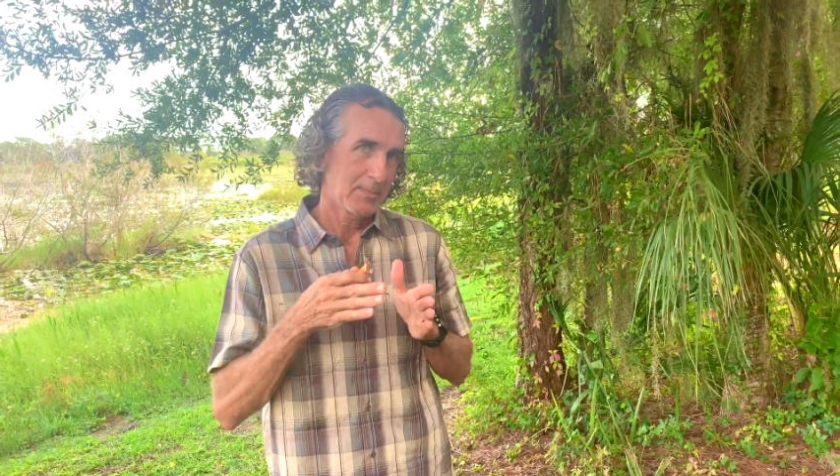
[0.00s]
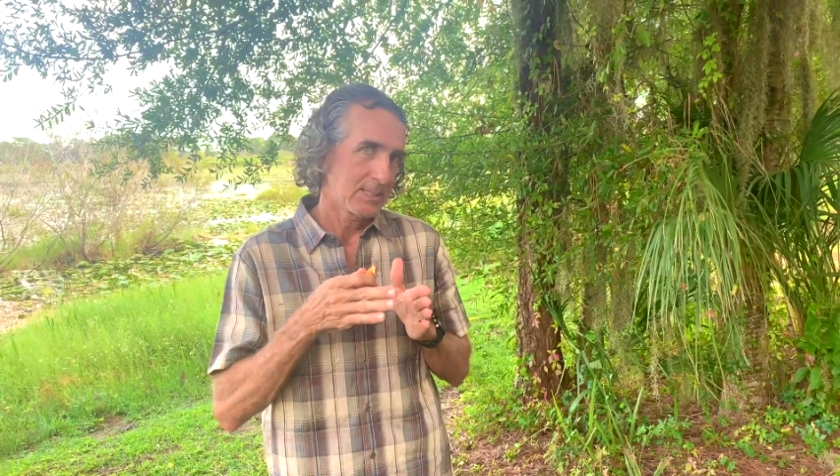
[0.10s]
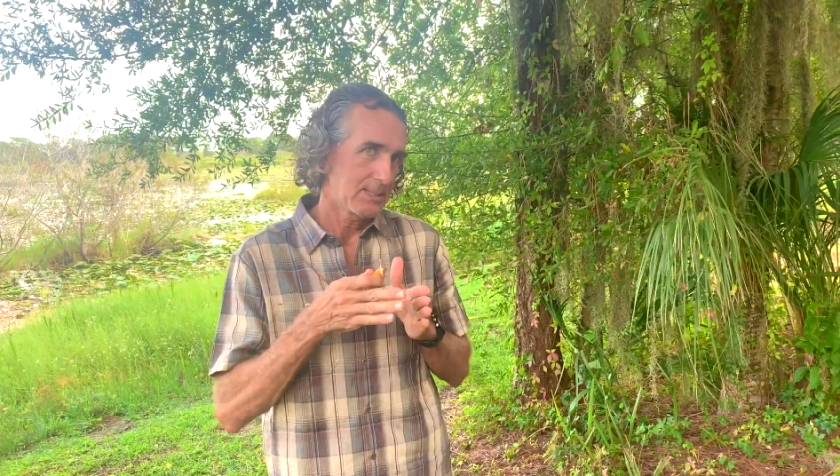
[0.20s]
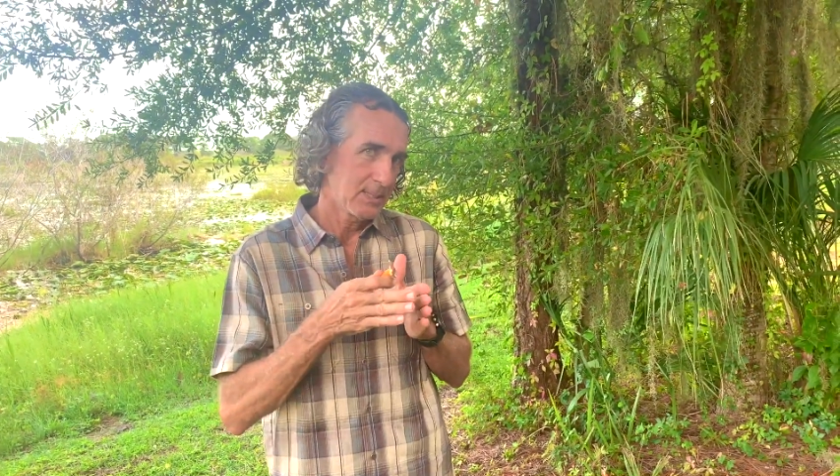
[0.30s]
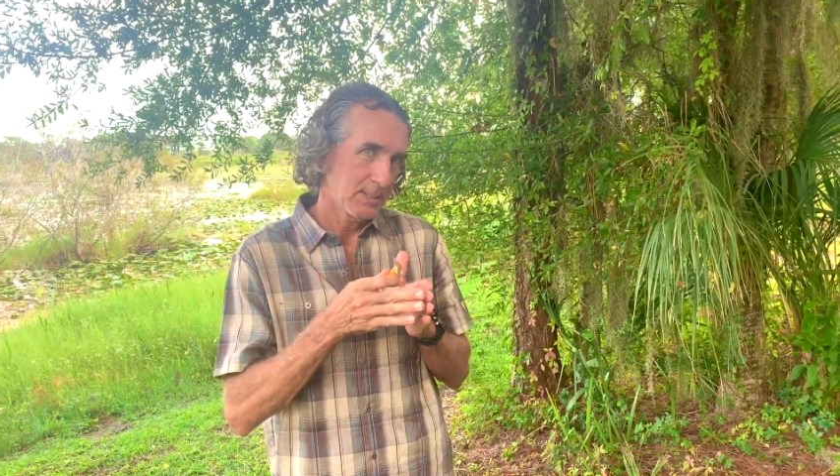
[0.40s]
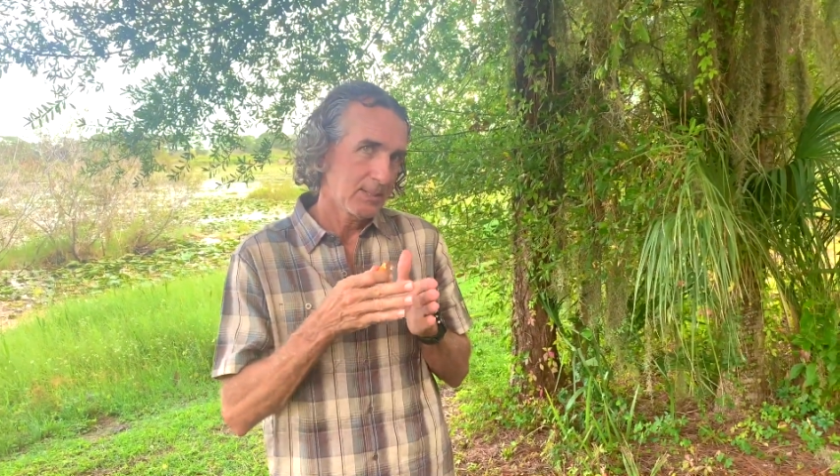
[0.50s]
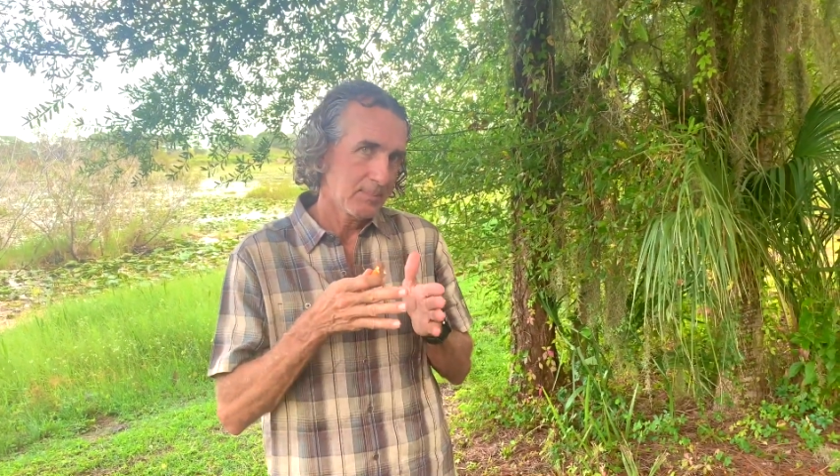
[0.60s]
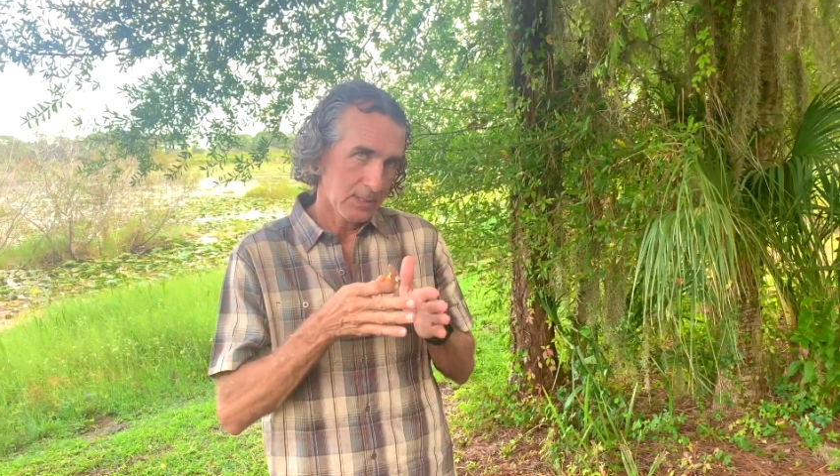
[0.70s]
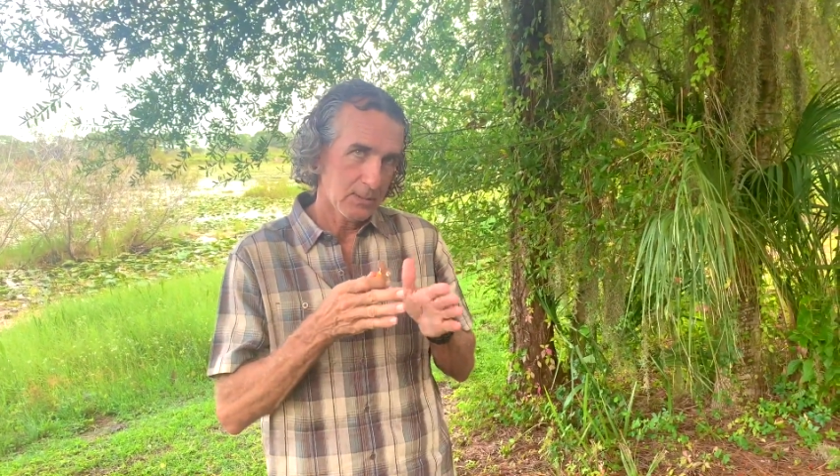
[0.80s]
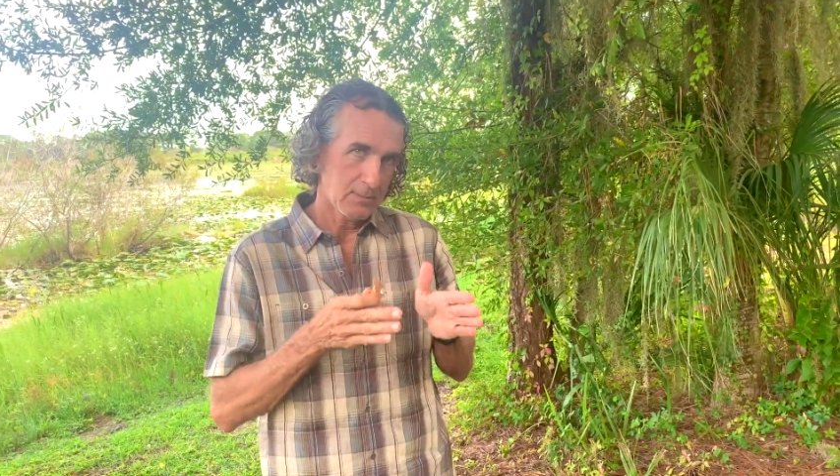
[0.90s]

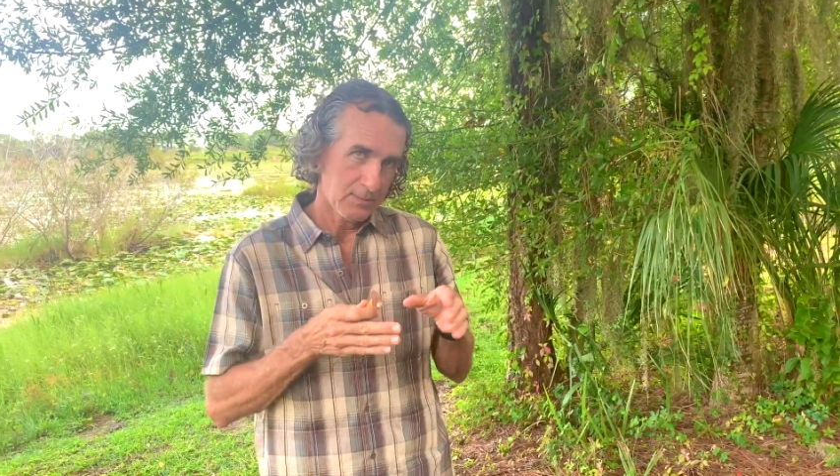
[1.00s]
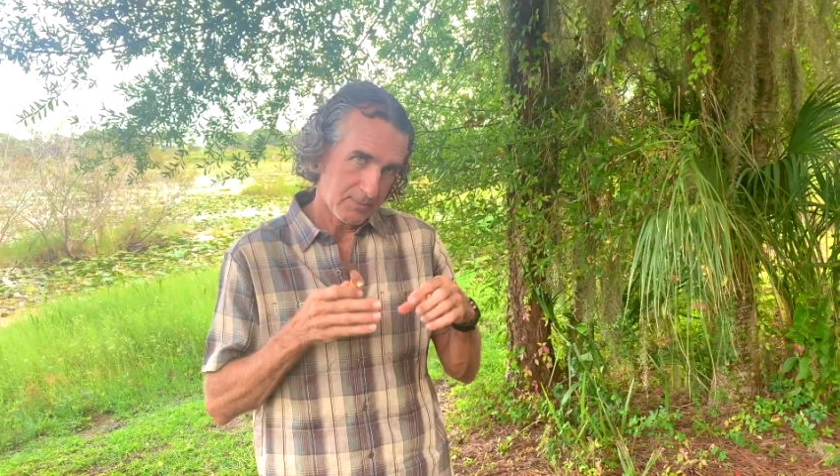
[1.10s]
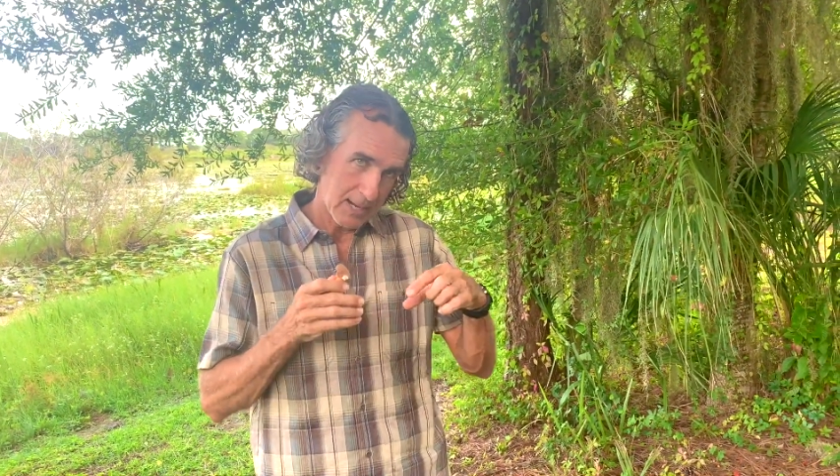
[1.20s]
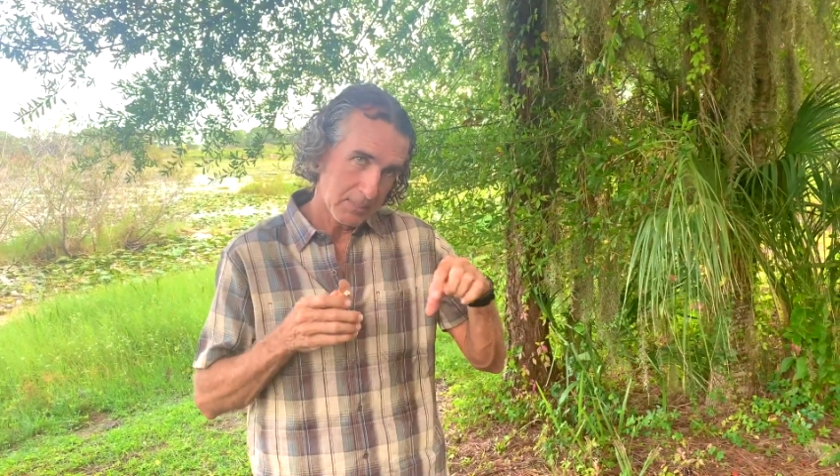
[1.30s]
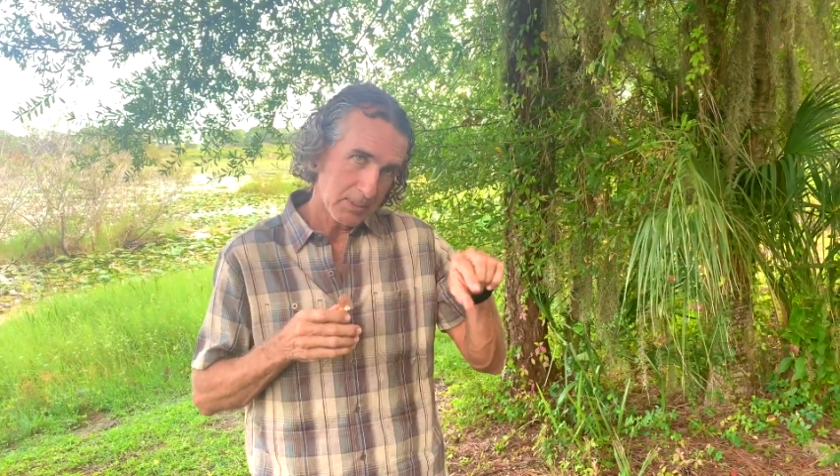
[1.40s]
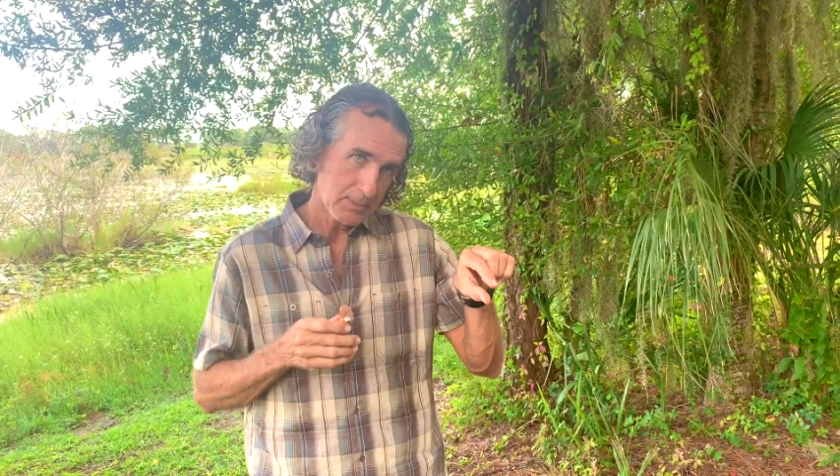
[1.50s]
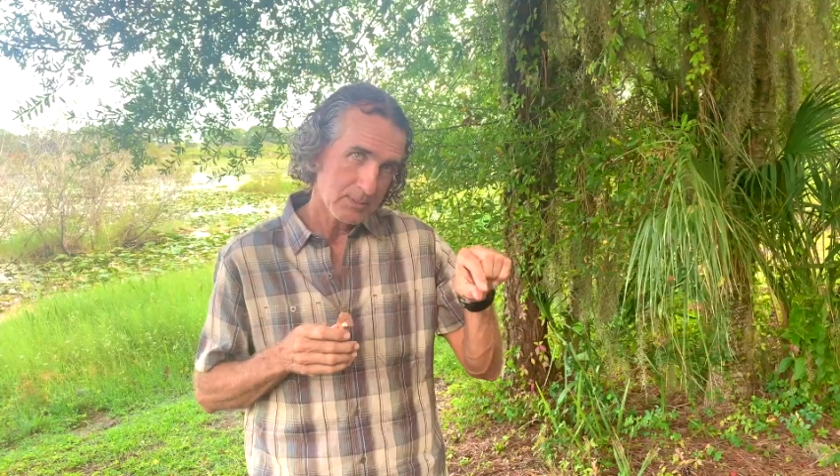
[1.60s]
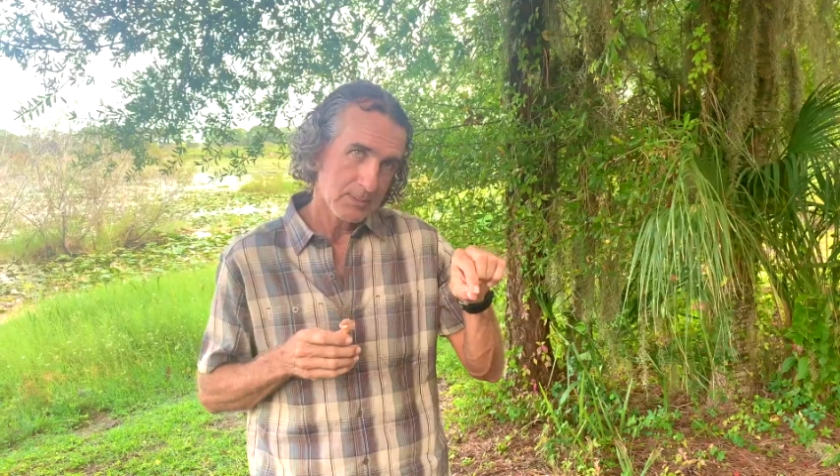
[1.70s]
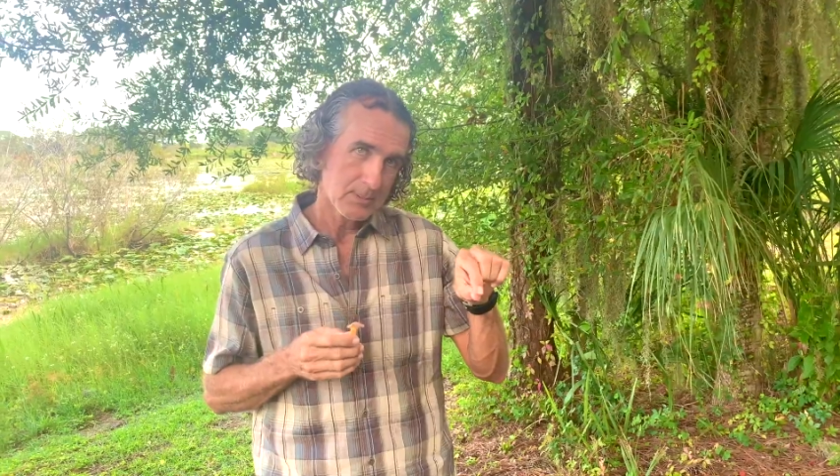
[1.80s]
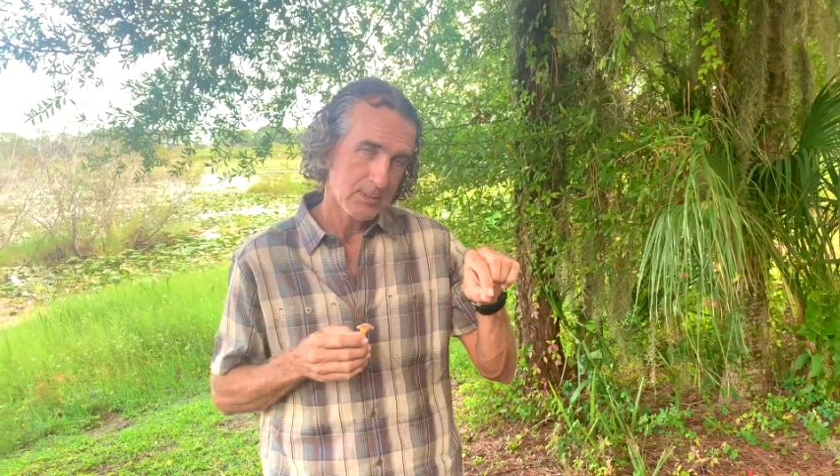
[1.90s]
mycelium, the little fibers,